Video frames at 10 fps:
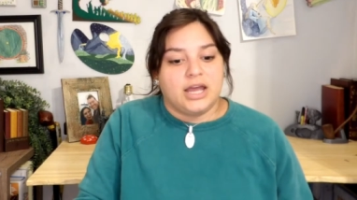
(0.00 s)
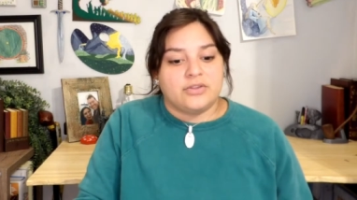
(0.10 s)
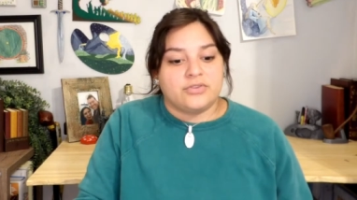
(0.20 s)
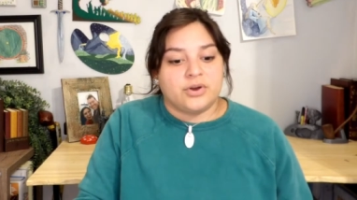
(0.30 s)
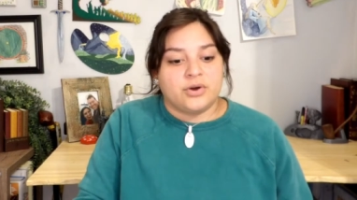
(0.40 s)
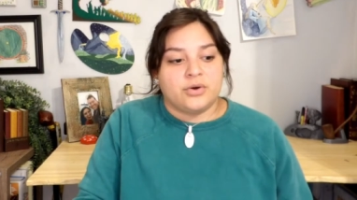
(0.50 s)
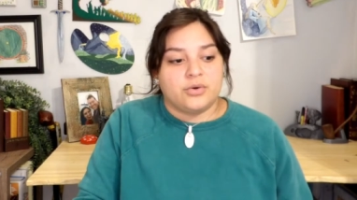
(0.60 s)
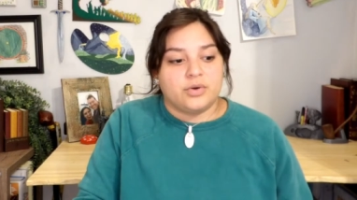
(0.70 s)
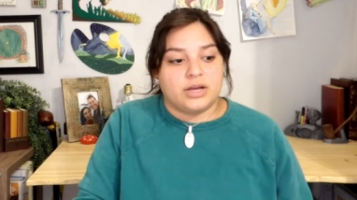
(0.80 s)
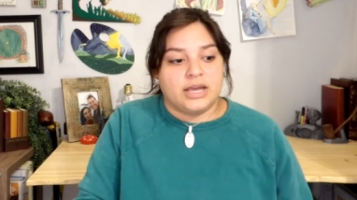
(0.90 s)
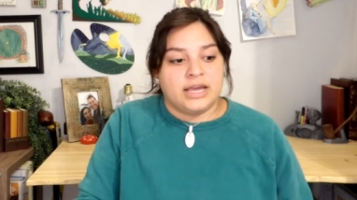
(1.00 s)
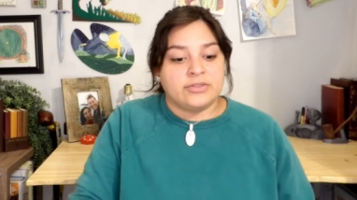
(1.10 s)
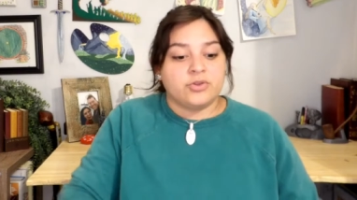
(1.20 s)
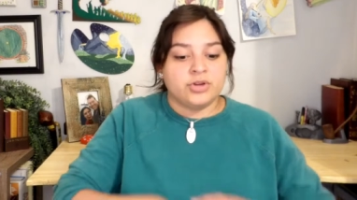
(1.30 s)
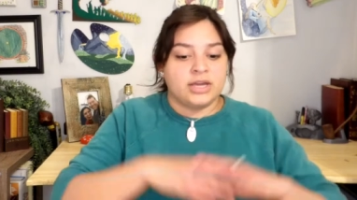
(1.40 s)
And so,
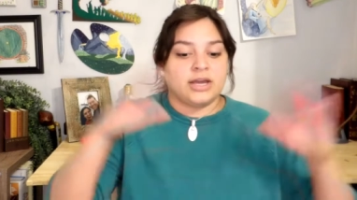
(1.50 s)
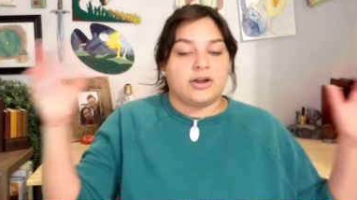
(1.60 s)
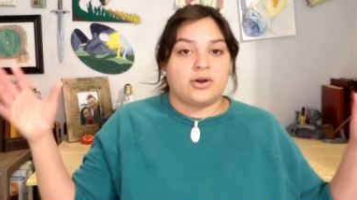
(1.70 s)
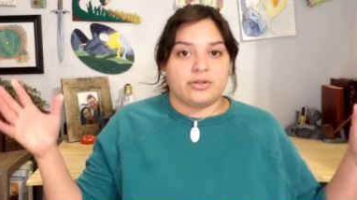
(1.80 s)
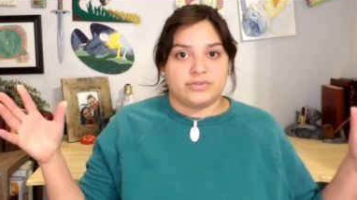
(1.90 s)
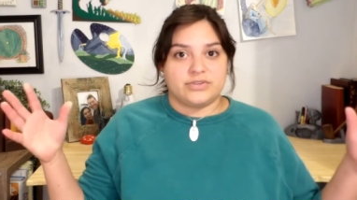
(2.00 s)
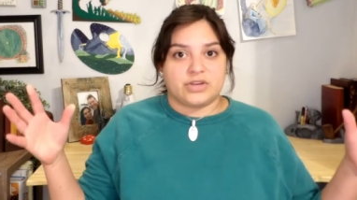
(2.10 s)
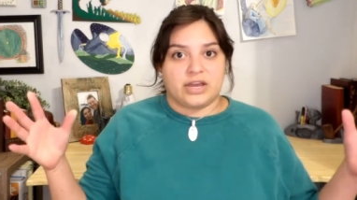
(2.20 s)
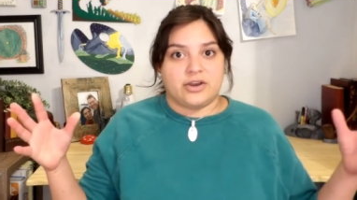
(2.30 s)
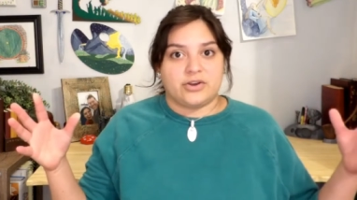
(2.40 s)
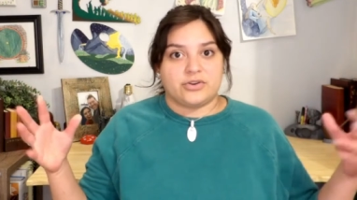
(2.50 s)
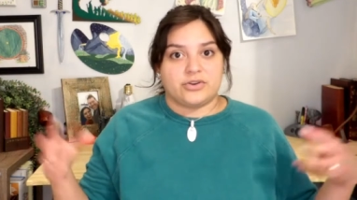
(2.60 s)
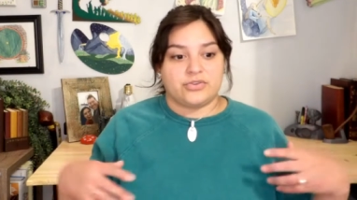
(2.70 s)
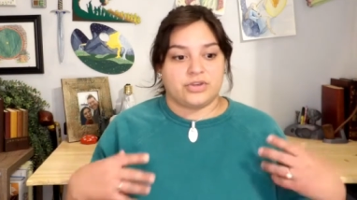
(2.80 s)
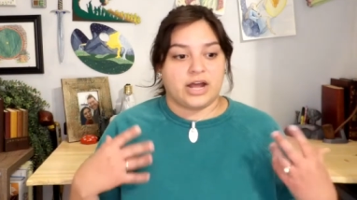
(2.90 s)
in looking at all of these
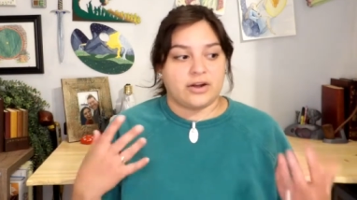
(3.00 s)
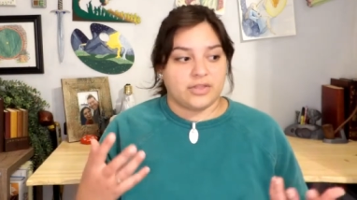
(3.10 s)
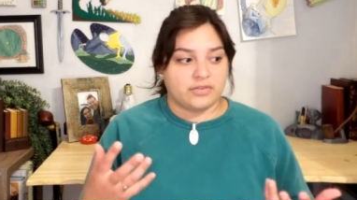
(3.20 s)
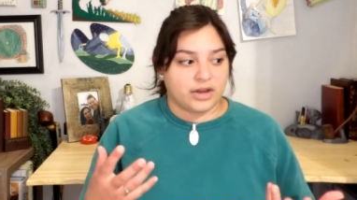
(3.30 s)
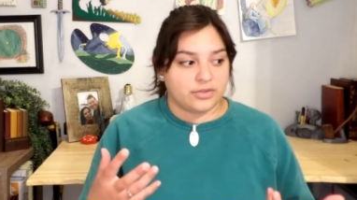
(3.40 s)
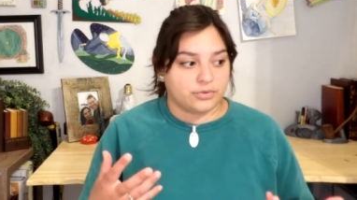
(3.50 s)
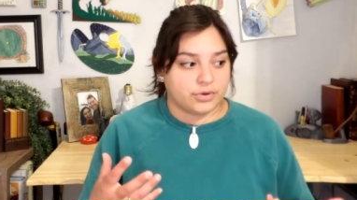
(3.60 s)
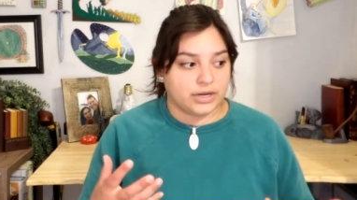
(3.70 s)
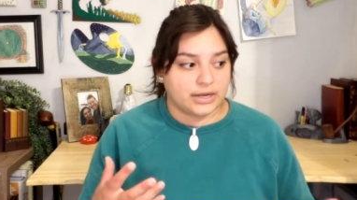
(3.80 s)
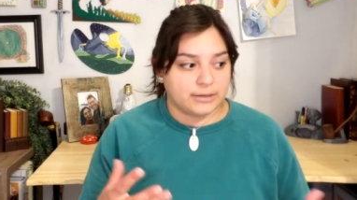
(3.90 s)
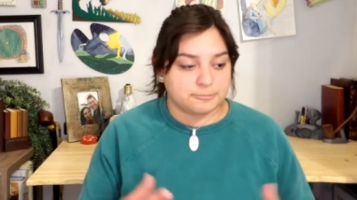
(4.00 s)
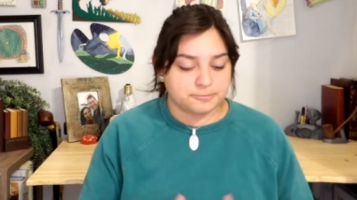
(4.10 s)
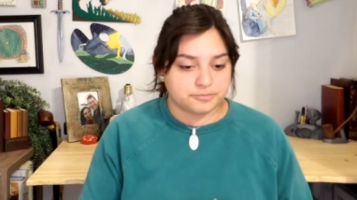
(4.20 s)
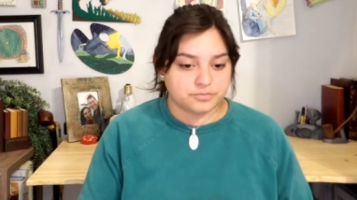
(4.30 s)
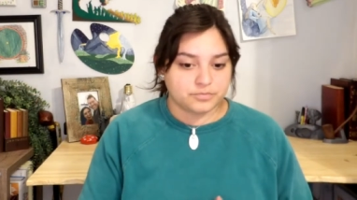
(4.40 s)
characters and how they've had the ring
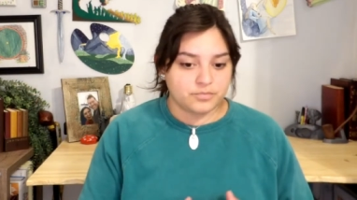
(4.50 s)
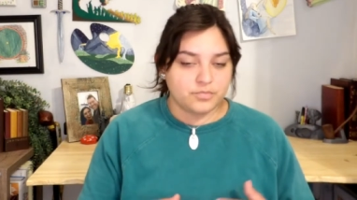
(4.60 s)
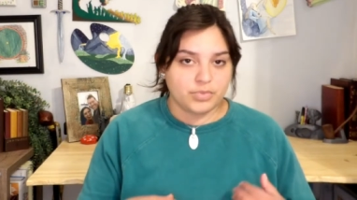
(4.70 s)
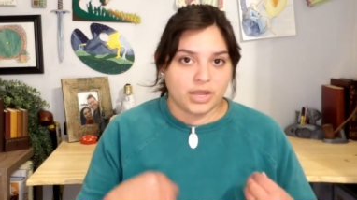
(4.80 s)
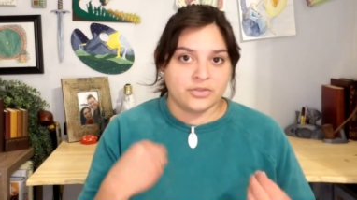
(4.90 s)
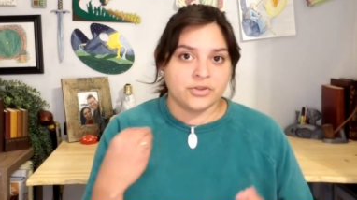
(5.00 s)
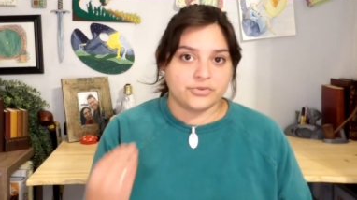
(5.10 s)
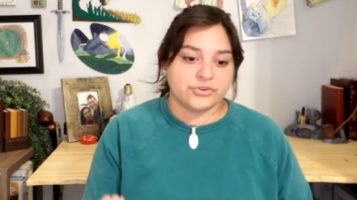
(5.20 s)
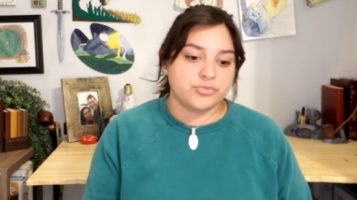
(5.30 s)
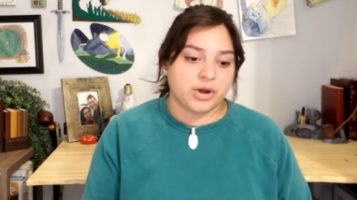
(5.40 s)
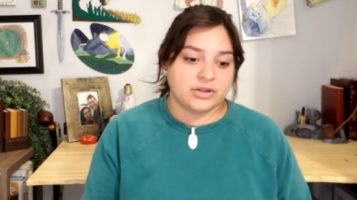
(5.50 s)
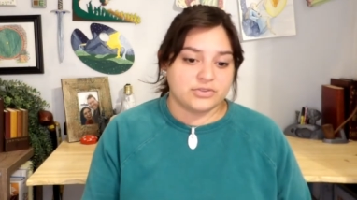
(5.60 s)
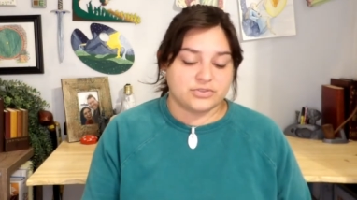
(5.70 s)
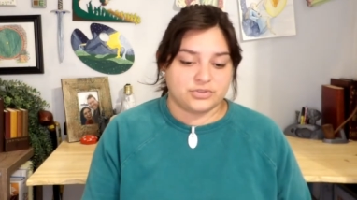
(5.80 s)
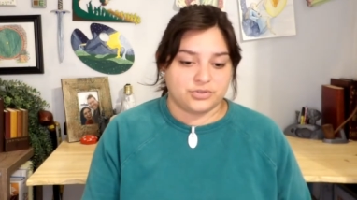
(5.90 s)
and their
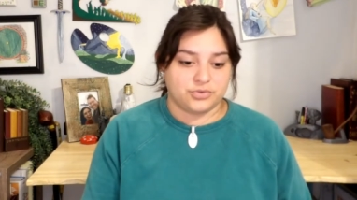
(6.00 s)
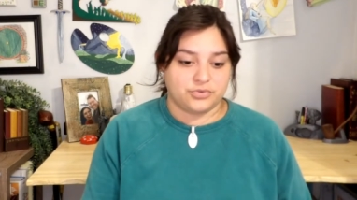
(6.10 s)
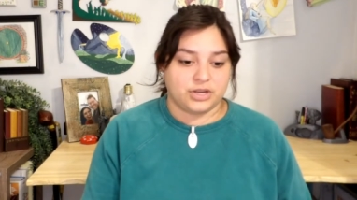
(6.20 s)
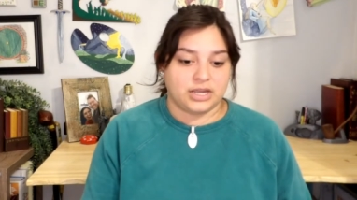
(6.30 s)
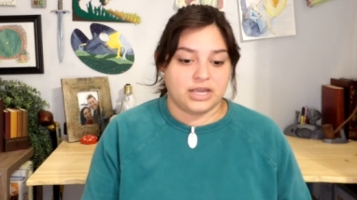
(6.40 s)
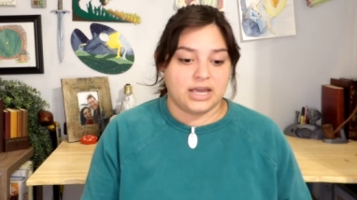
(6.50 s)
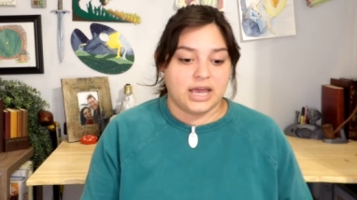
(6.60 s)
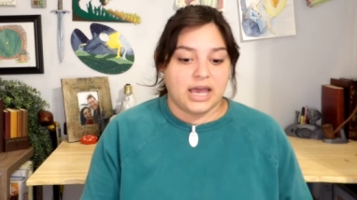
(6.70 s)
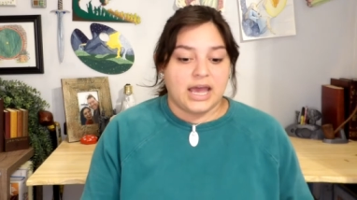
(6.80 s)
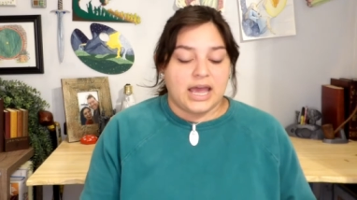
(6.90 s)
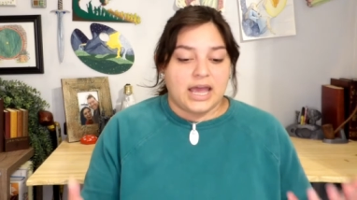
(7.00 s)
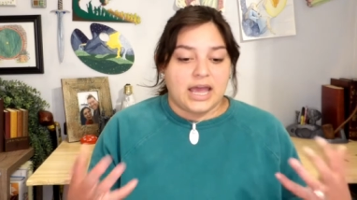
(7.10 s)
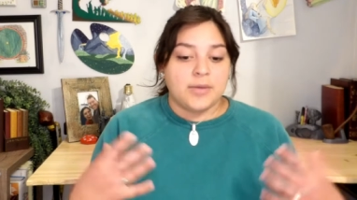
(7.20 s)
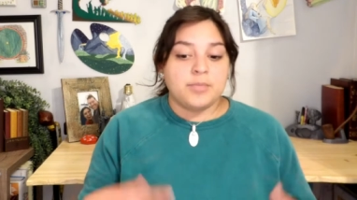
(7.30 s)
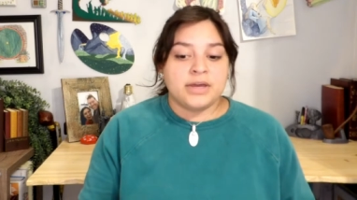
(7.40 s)
responses to the ring,
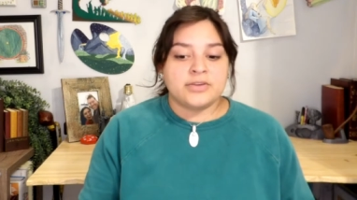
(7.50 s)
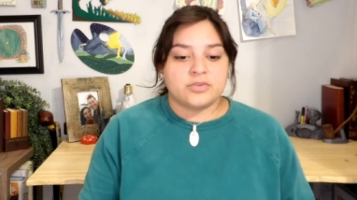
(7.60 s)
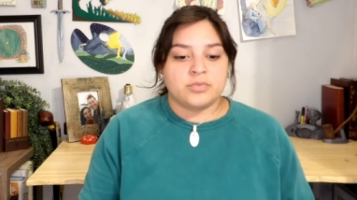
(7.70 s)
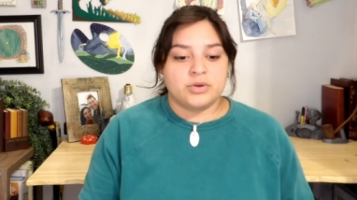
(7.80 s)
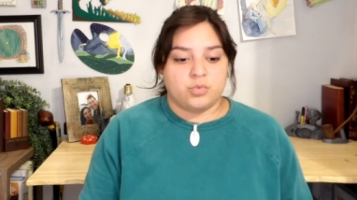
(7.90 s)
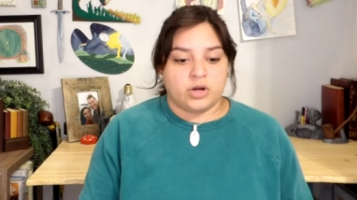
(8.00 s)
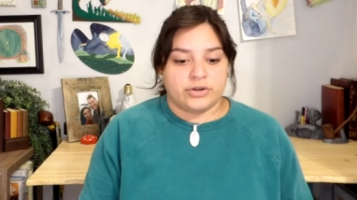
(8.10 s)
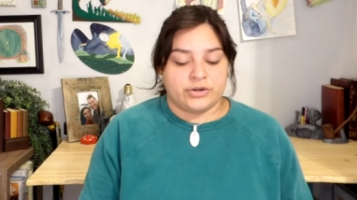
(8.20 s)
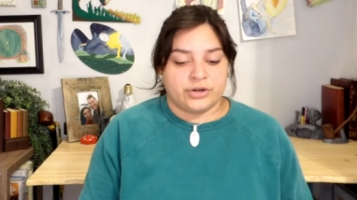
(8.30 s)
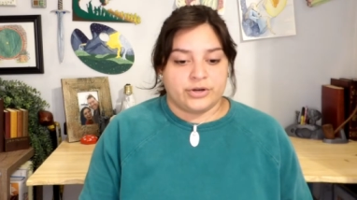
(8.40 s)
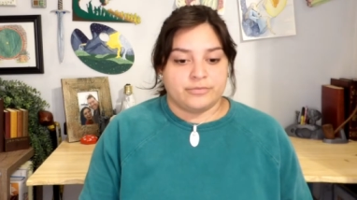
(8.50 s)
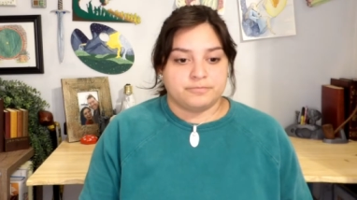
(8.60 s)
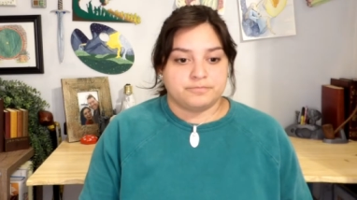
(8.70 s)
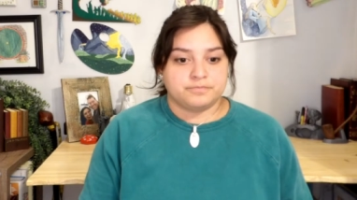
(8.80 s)
it makes me wonder